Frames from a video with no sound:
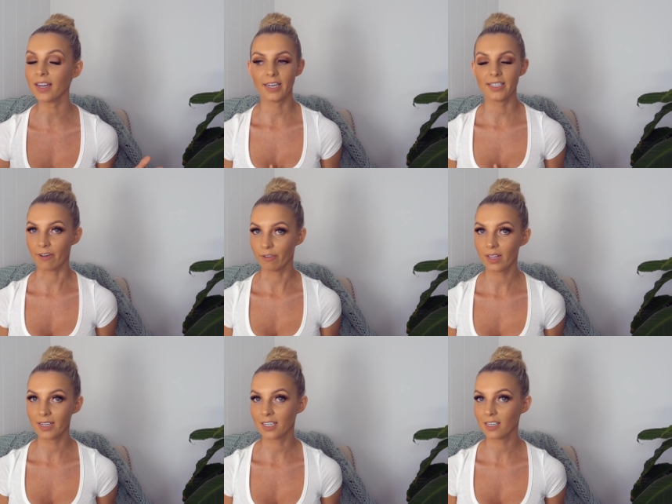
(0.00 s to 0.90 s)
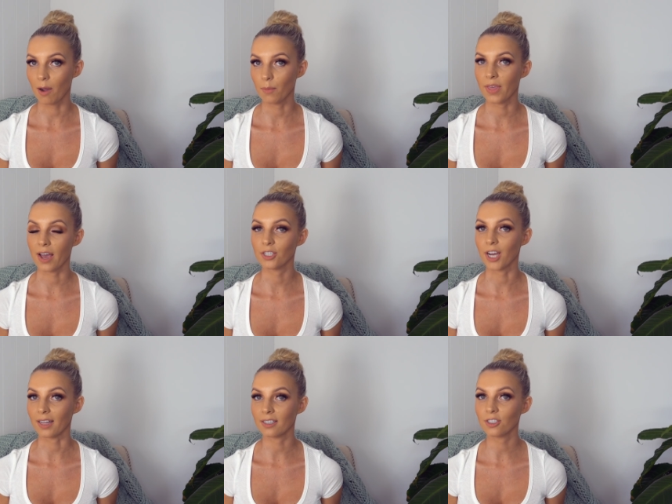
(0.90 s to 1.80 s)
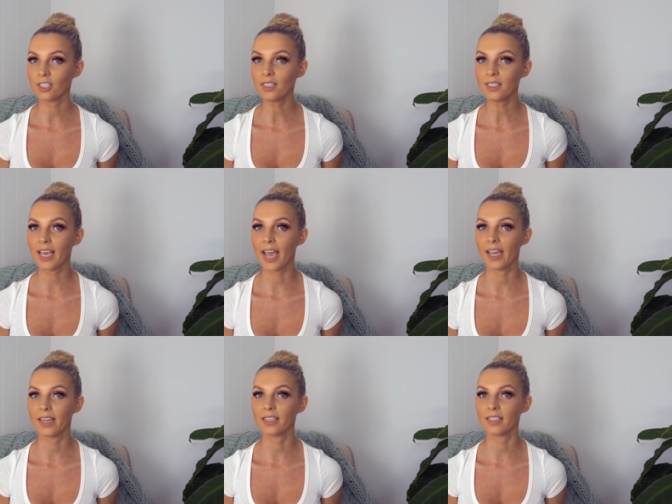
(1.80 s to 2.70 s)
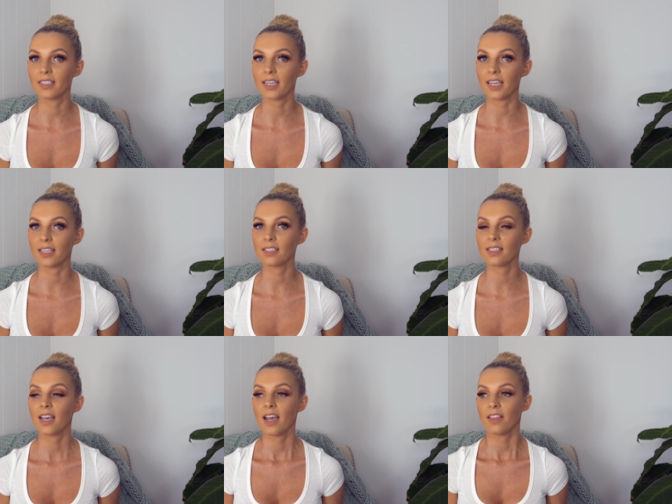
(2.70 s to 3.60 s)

It definitely didn't come without challenges and it's